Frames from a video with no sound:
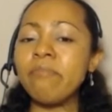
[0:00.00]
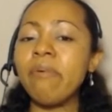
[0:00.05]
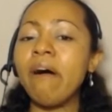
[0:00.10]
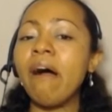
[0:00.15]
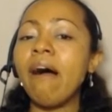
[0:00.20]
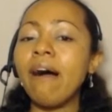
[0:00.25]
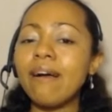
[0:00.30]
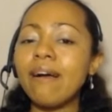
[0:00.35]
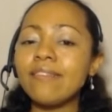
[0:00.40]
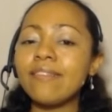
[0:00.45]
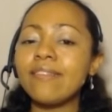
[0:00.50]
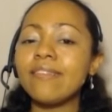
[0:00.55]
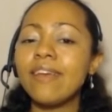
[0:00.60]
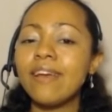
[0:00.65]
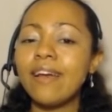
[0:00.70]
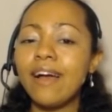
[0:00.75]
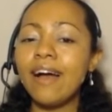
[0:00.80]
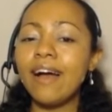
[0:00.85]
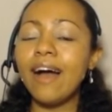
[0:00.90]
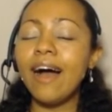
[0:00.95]
past,
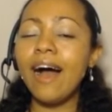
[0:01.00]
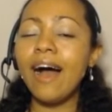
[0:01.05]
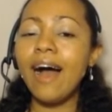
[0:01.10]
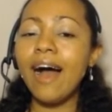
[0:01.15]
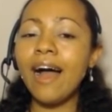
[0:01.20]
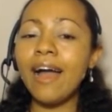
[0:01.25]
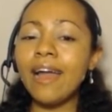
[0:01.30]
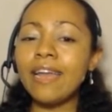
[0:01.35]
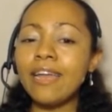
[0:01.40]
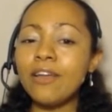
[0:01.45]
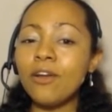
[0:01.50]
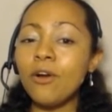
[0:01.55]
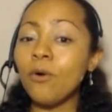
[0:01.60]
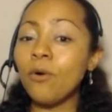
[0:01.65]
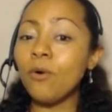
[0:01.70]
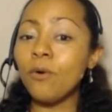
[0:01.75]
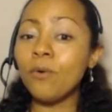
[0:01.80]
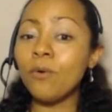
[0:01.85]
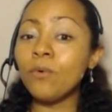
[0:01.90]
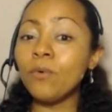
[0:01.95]
I
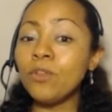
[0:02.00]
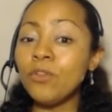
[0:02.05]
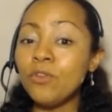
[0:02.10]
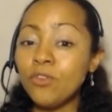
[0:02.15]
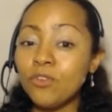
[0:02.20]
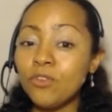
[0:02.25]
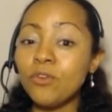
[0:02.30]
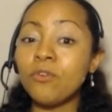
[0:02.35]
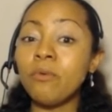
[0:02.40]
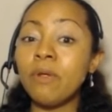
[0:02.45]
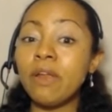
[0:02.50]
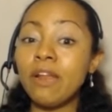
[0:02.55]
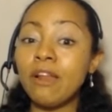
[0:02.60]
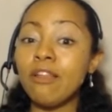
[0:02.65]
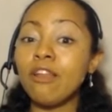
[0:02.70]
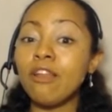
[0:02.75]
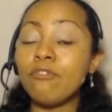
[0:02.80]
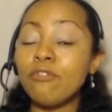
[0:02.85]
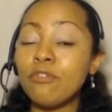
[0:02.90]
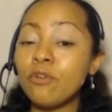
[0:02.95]
used to create a
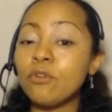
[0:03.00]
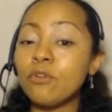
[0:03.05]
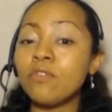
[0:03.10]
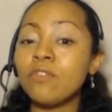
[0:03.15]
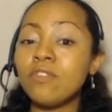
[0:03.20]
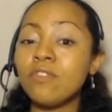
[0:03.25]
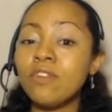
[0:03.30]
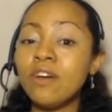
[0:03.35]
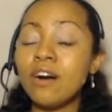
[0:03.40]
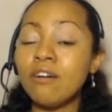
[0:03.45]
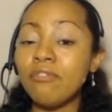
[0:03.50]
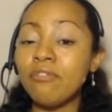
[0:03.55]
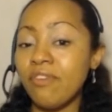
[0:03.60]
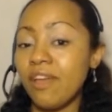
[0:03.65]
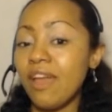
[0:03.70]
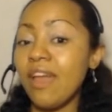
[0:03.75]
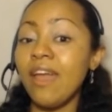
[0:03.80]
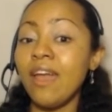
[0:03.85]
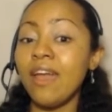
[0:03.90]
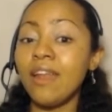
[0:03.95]
lot of cool stuff,
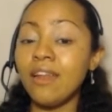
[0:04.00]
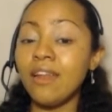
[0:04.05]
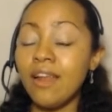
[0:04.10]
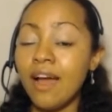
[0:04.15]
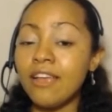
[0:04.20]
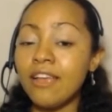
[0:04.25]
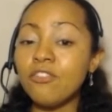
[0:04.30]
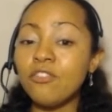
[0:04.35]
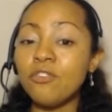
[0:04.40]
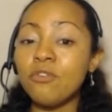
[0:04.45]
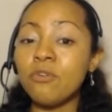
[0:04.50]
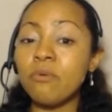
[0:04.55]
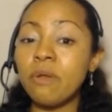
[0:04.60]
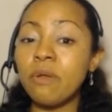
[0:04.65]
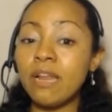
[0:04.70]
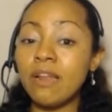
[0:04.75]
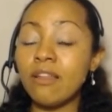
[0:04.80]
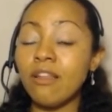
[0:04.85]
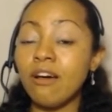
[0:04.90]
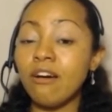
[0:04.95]
and I used to
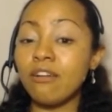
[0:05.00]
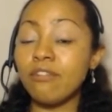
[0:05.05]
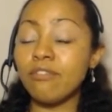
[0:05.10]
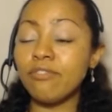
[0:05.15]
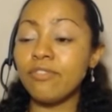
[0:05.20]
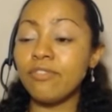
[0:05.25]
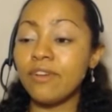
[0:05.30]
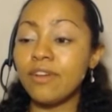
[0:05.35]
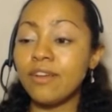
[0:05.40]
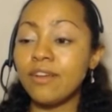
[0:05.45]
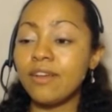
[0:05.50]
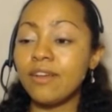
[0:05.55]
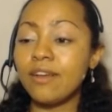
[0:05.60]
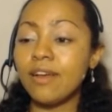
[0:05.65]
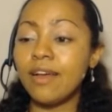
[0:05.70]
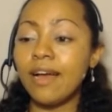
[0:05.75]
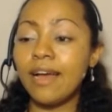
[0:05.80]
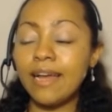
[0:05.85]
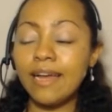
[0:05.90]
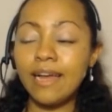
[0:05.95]
create a lot of
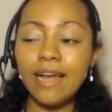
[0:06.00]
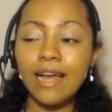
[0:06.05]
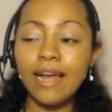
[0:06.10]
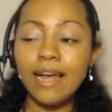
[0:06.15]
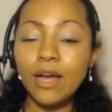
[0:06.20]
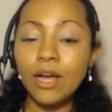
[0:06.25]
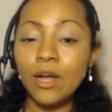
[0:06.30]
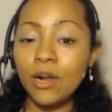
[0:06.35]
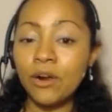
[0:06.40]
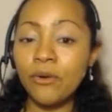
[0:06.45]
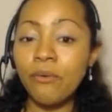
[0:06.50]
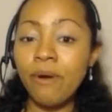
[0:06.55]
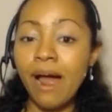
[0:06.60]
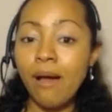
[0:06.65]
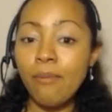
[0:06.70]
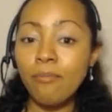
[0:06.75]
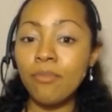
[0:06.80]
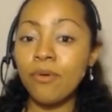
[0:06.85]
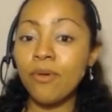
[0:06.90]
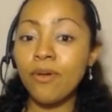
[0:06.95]

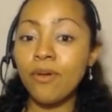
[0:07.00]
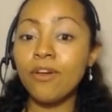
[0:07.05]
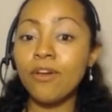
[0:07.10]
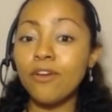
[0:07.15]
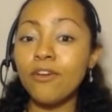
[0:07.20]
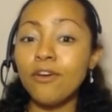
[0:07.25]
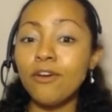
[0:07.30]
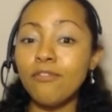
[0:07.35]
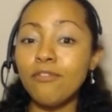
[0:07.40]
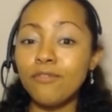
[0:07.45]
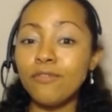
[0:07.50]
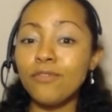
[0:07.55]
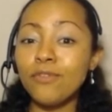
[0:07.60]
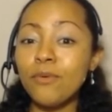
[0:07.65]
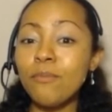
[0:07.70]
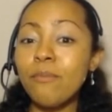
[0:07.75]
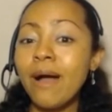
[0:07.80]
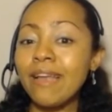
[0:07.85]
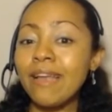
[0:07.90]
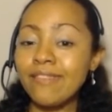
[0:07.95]
crap to
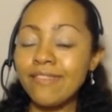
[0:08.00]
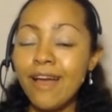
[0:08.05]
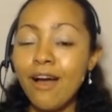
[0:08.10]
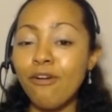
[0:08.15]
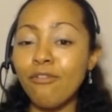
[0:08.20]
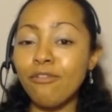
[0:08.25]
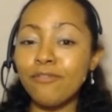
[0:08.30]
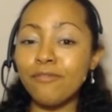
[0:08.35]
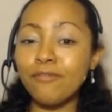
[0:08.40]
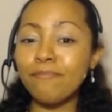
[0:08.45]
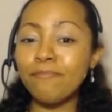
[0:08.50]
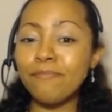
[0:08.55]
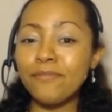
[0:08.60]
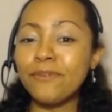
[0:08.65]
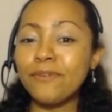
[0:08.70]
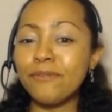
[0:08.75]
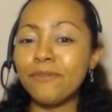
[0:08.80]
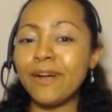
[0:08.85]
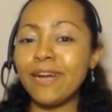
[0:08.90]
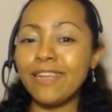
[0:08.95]
myself,
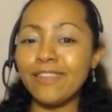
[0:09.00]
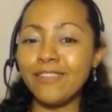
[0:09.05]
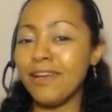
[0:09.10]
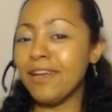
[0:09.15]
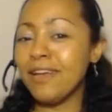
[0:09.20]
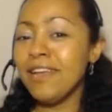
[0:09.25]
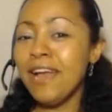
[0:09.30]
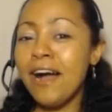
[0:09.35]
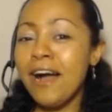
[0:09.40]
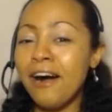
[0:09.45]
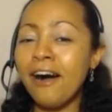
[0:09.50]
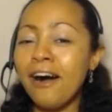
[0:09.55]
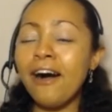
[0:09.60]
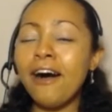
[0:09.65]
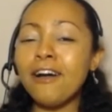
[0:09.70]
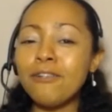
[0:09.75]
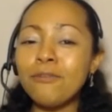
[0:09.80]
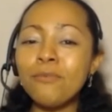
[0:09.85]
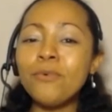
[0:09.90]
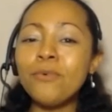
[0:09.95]
right?
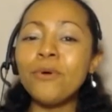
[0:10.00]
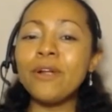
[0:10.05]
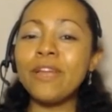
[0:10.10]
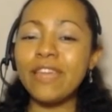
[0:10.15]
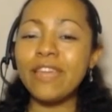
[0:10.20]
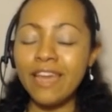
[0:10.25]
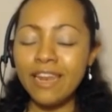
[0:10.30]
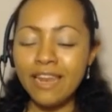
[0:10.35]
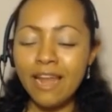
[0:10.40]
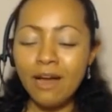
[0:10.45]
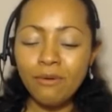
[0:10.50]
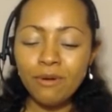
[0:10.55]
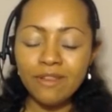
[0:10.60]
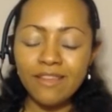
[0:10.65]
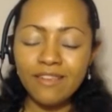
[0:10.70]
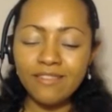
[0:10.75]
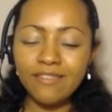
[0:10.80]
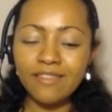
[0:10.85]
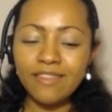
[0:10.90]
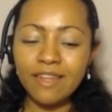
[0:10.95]
Hard work. And
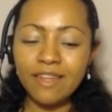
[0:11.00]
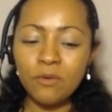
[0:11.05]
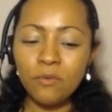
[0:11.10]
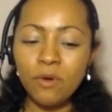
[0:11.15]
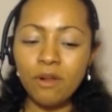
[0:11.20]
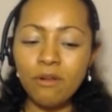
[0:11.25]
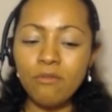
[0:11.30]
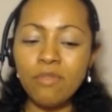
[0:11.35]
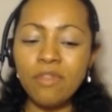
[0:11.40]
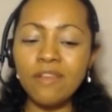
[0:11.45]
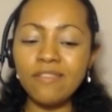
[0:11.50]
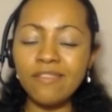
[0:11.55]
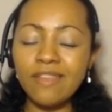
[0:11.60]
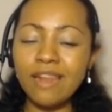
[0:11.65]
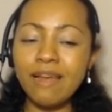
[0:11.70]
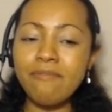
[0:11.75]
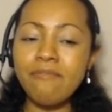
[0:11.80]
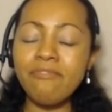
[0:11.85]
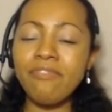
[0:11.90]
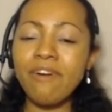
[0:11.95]
nowadays, that one of the things that
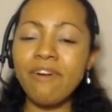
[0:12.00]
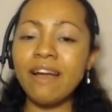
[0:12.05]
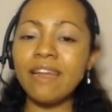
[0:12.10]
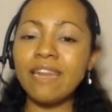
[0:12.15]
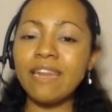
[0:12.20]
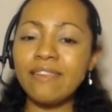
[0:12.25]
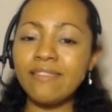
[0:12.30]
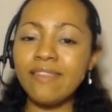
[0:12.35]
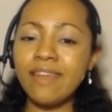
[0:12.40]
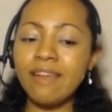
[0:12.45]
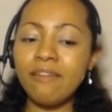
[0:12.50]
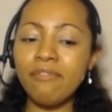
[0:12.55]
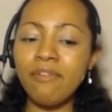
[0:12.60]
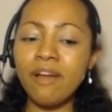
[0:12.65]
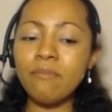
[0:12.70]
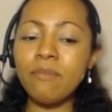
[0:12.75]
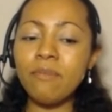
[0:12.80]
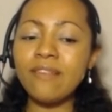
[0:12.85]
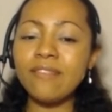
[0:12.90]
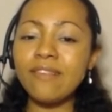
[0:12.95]
I'm finding is that I
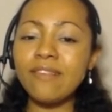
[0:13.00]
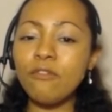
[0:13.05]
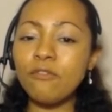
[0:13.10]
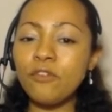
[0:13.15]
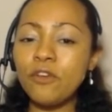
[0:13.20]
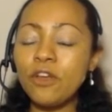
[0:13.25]
find myself